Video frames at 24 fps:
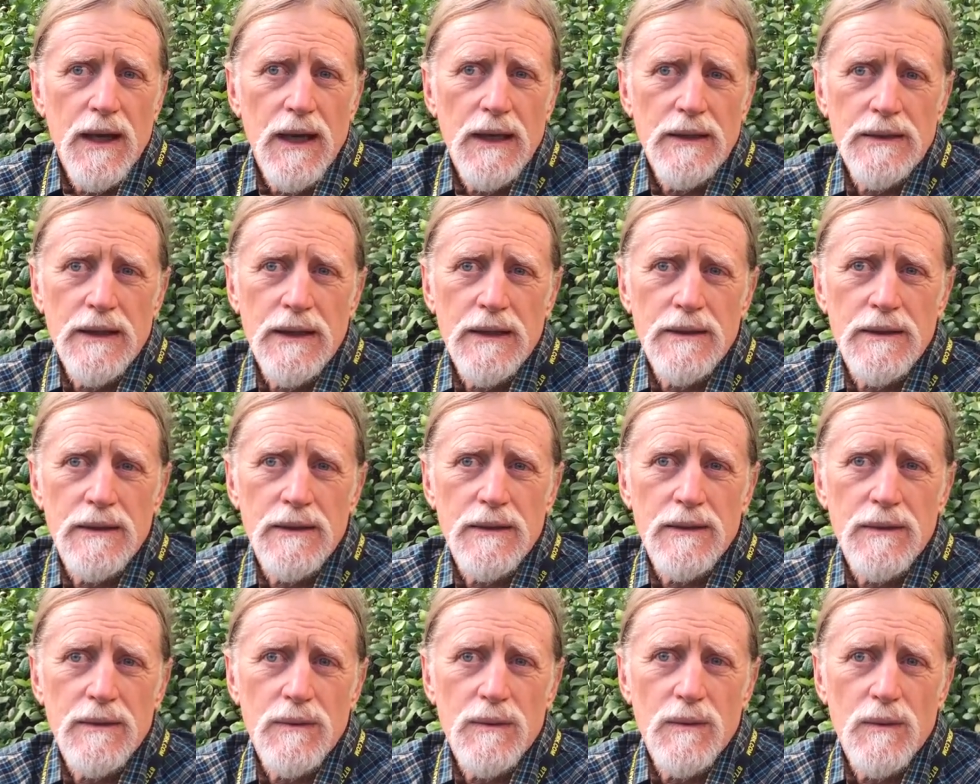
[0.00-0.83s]
And
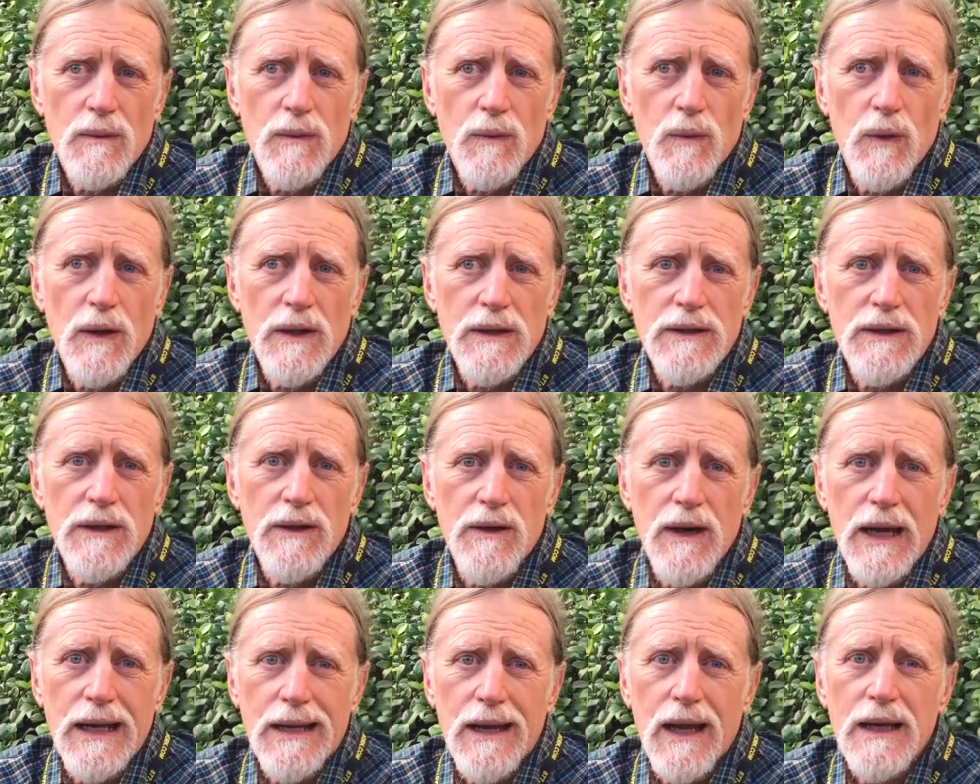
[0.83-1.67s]
then one
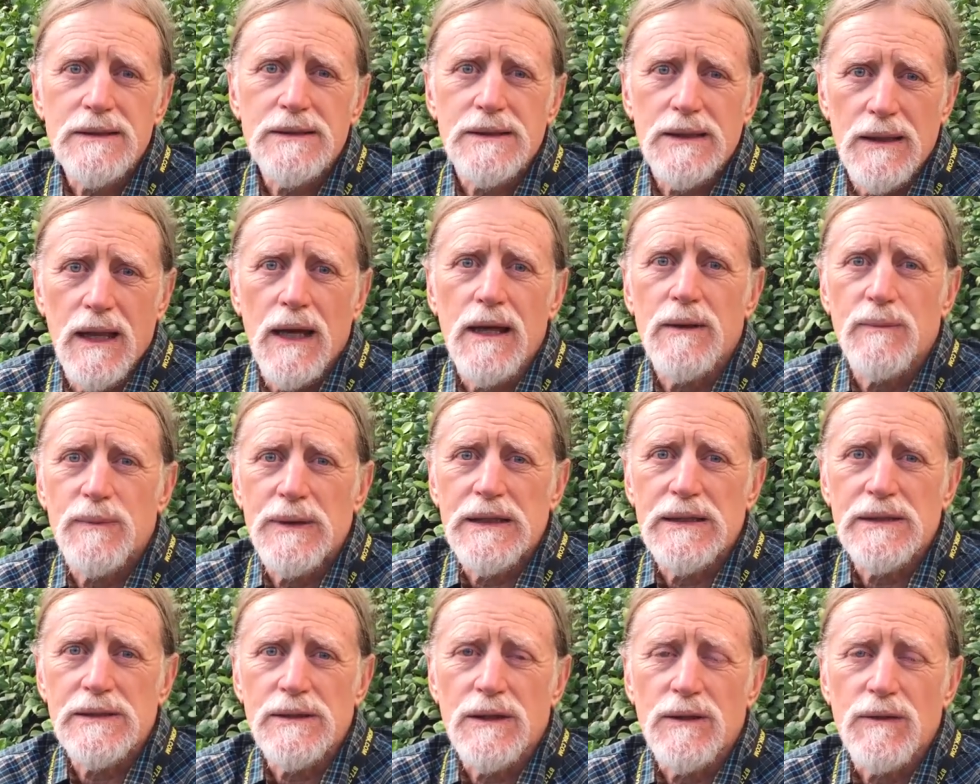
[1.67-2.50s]
year I lost a lot of
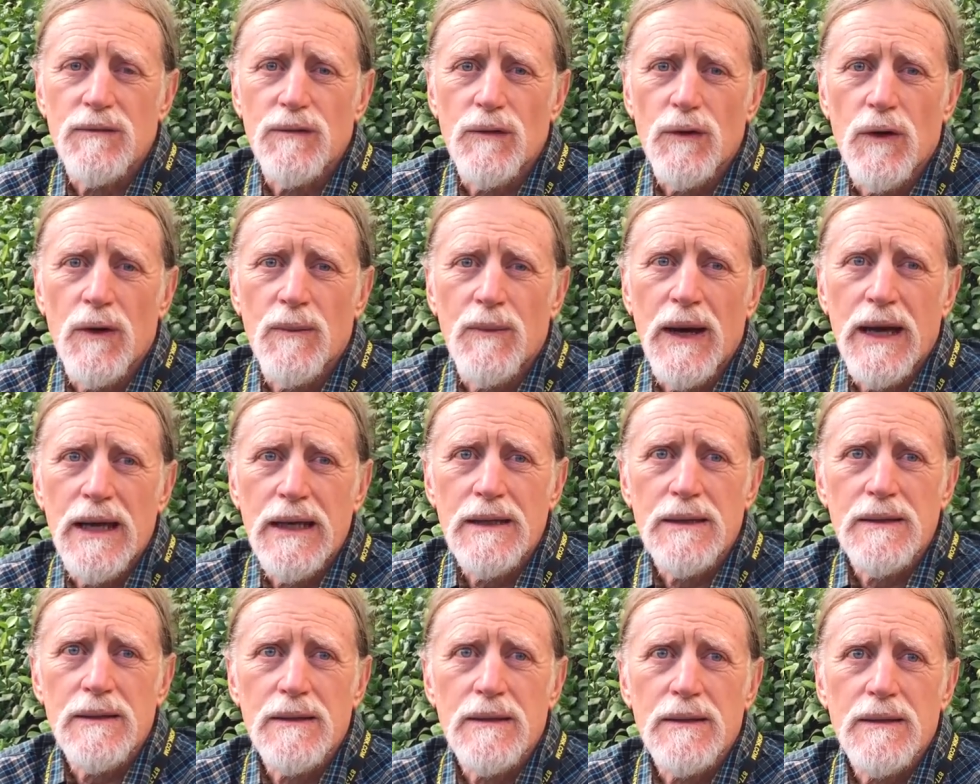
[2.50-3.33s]
bees to the varroa mite.